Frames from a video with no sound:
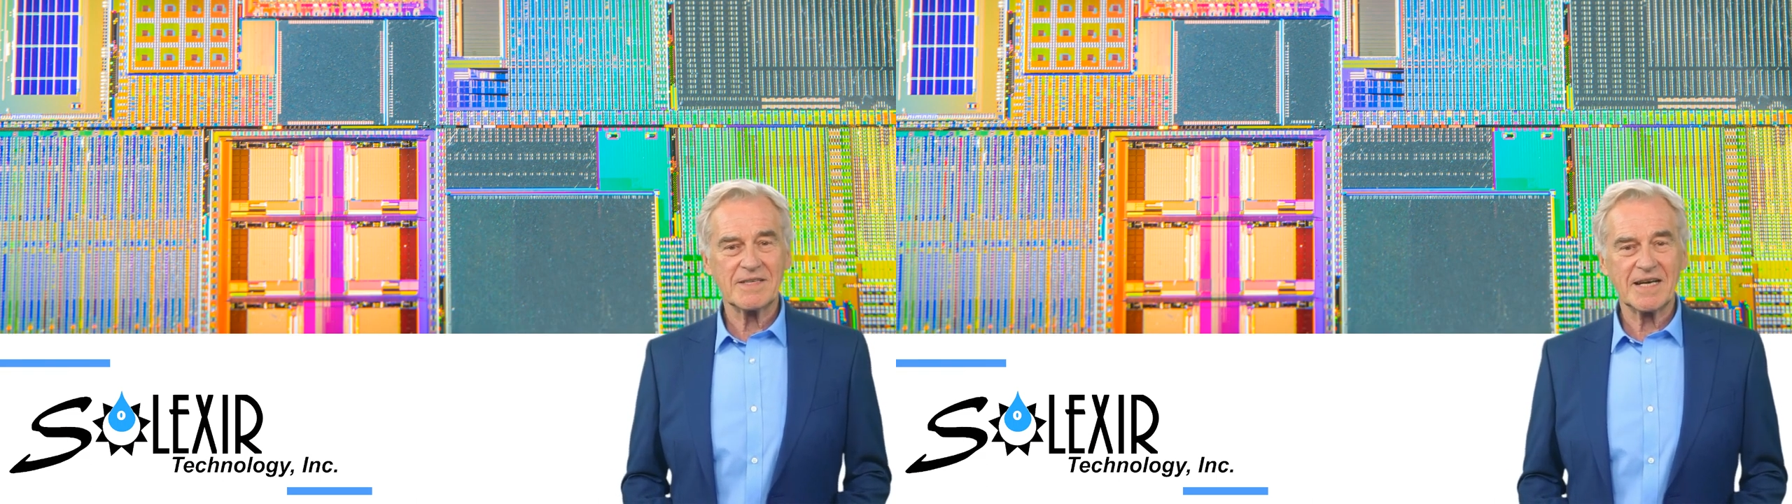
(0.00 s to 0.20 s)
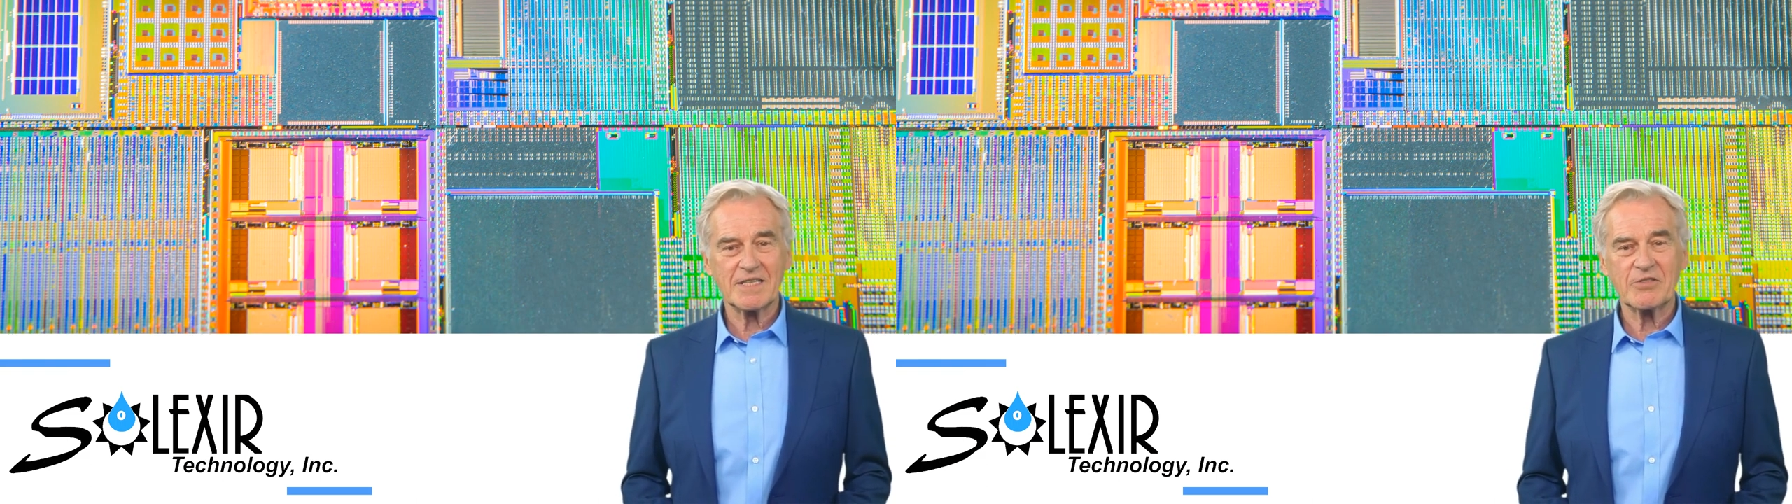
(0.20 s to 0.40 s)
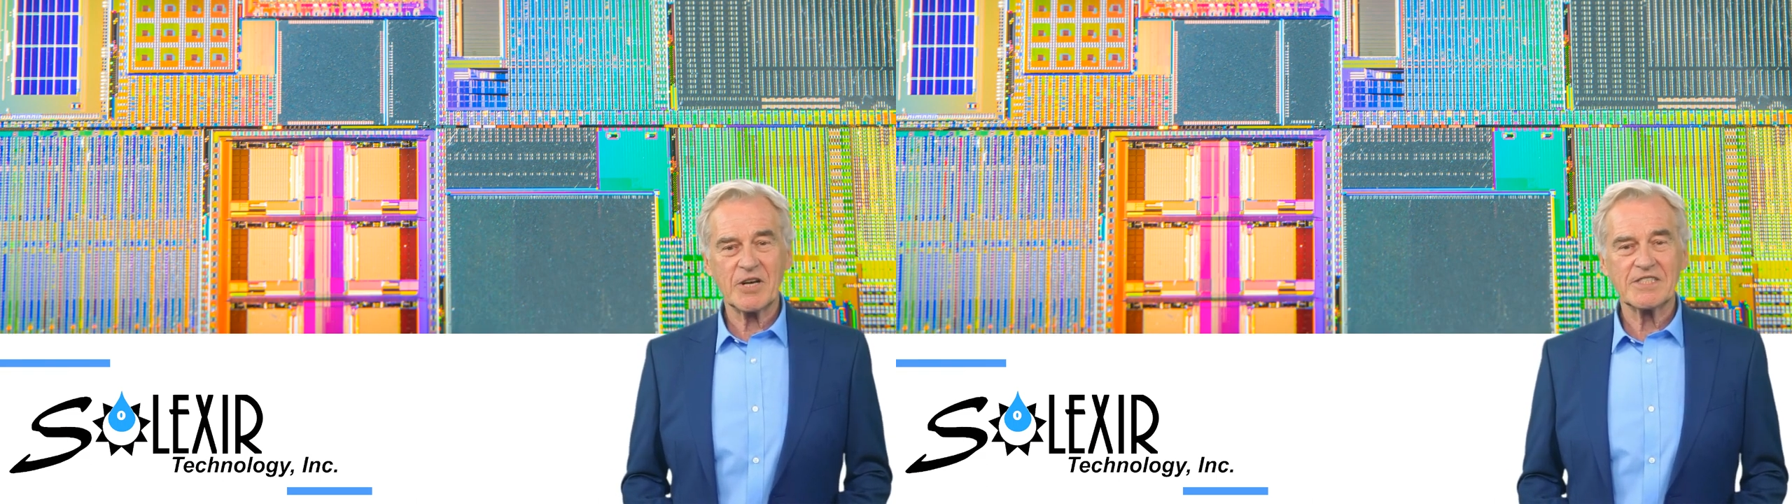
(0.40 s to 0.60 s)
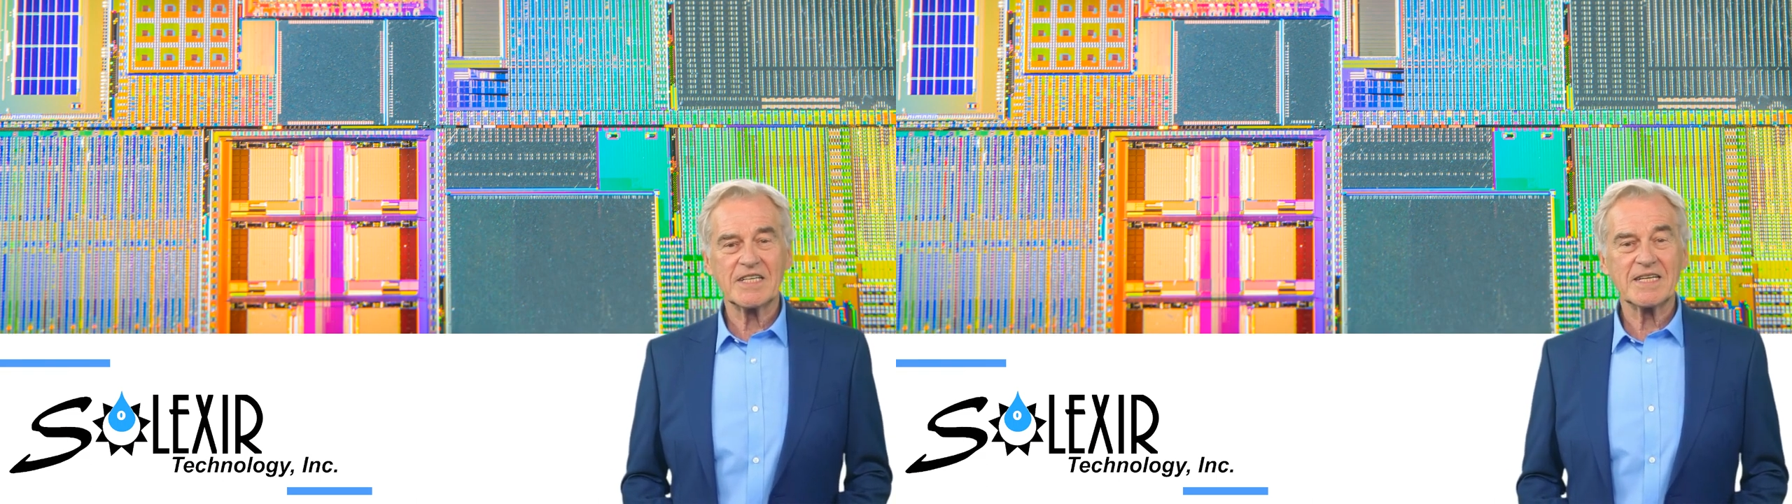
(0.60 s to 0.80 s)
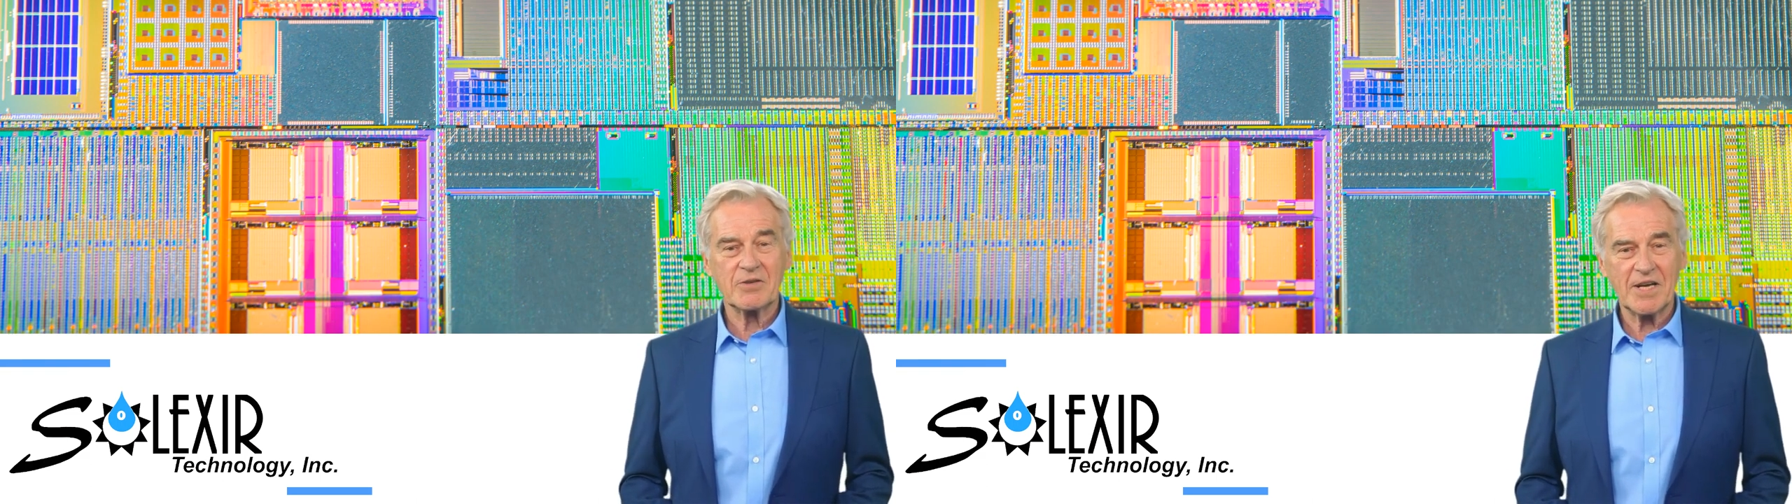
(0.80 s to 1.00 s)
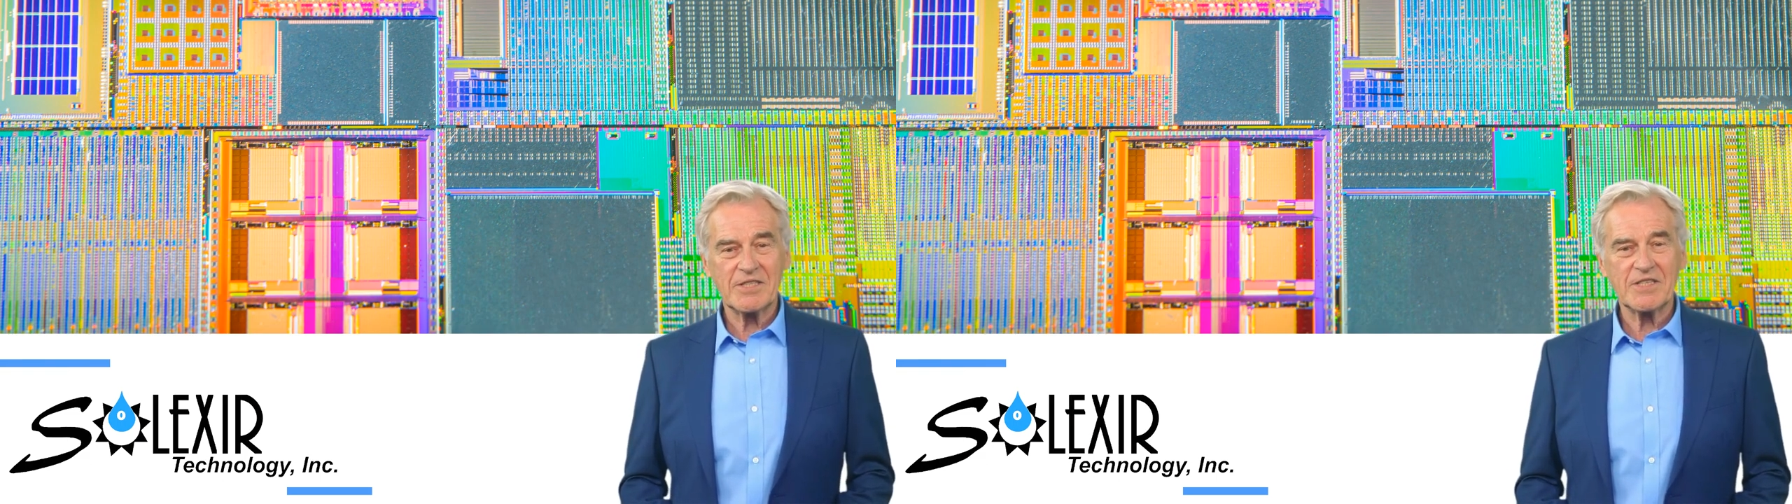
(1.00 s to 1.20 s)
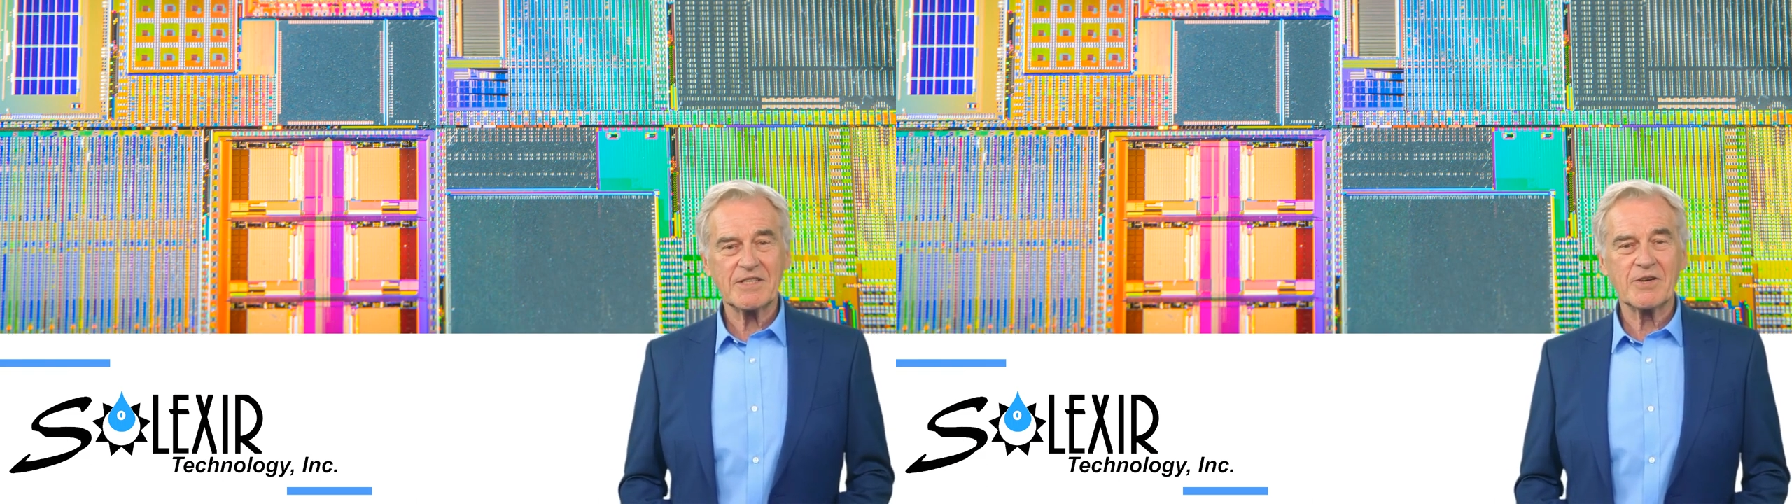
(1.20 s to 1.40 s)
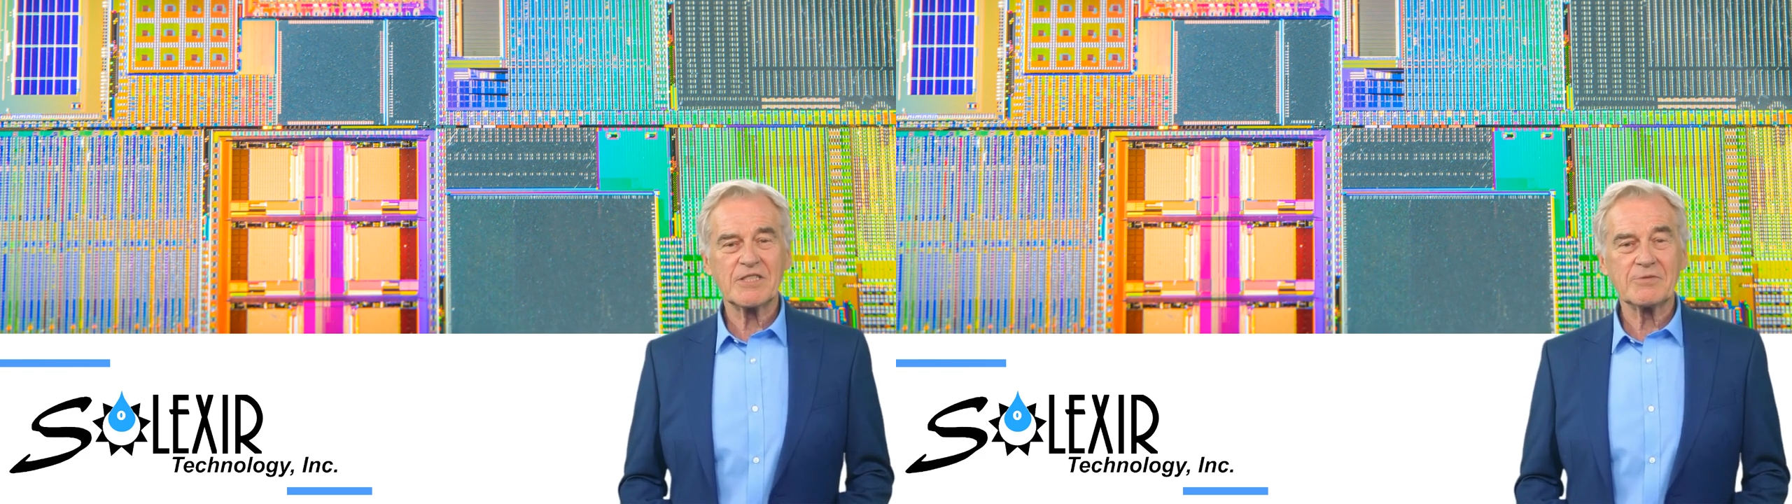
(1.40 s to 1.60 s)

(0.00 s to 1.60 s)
and address any questions or